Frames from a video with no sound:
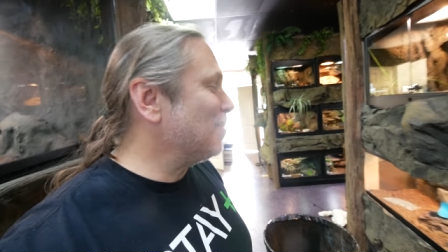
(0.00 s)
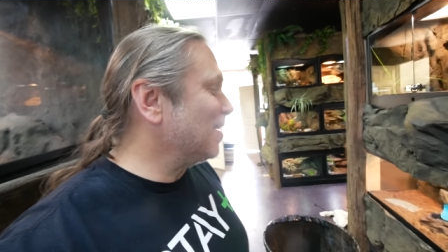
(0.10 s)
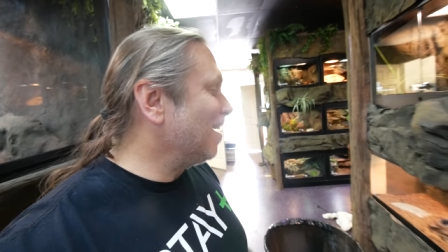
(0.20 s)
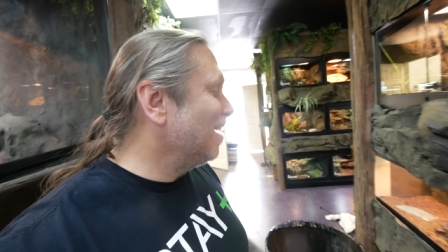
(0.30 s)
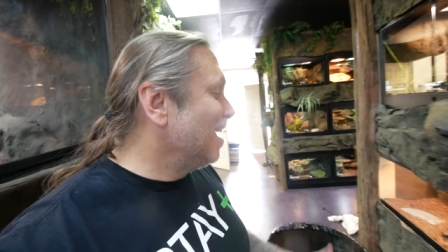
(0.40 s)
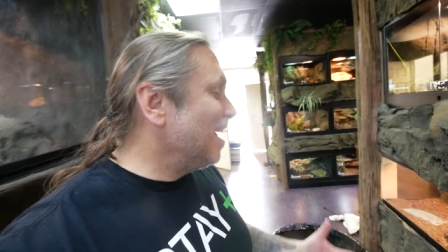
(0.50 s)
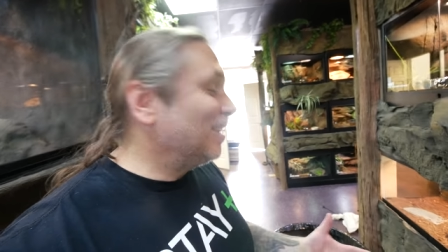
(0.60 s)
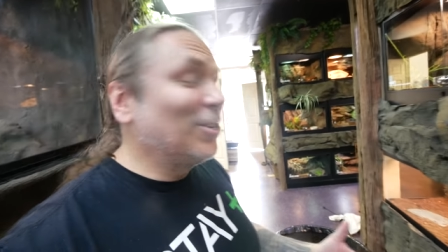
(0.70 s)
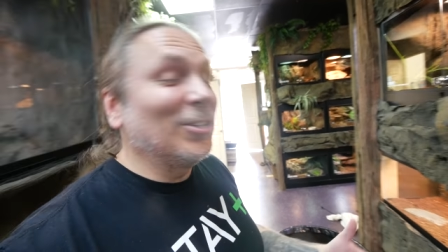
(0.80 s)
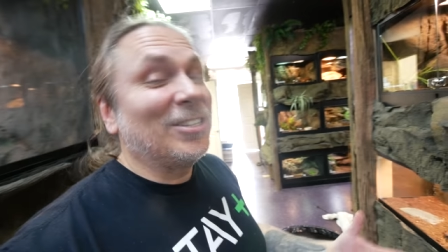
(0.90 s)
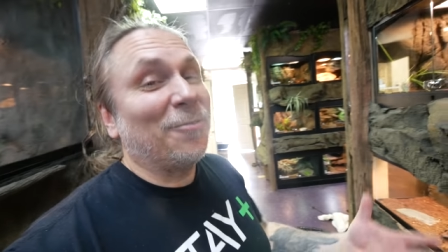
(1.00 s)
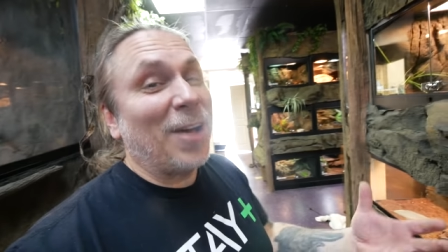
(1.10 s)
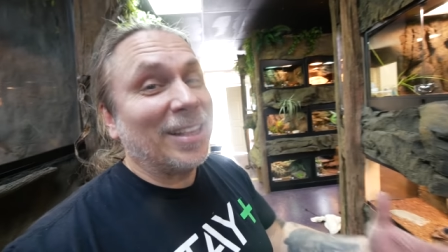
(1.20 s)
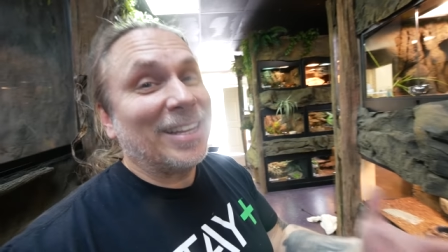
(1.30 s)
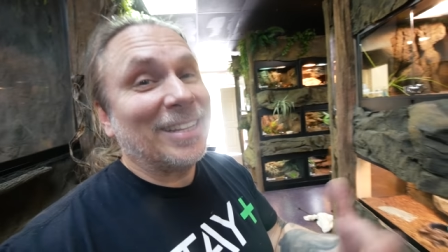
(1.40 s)
but uh, it's good to
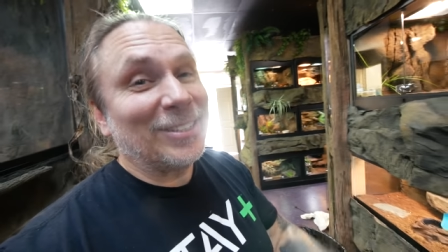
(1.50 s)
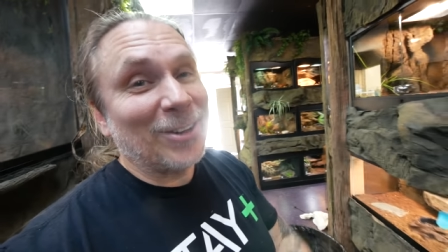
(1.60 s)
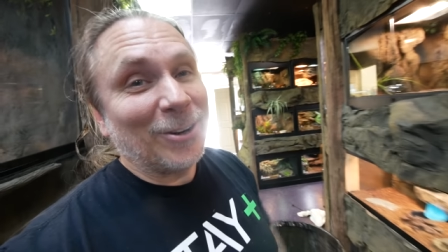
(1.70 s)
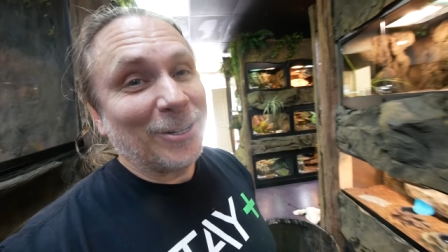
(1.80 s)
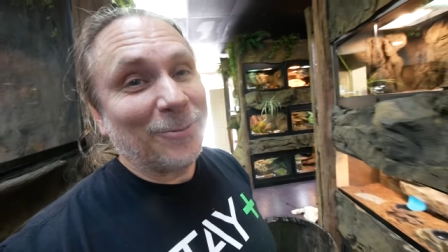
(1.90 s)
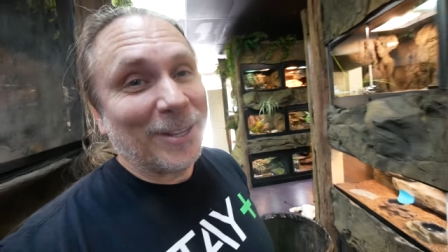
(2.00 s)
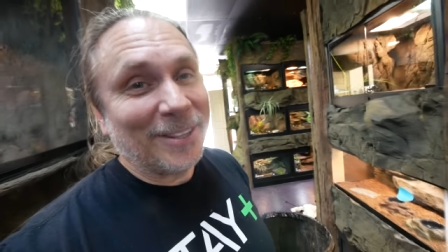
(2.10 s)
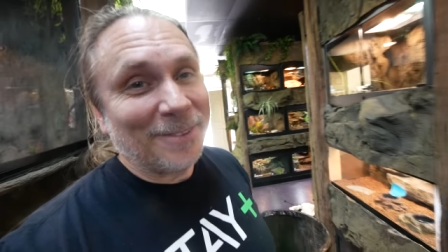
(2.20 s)
finally get started with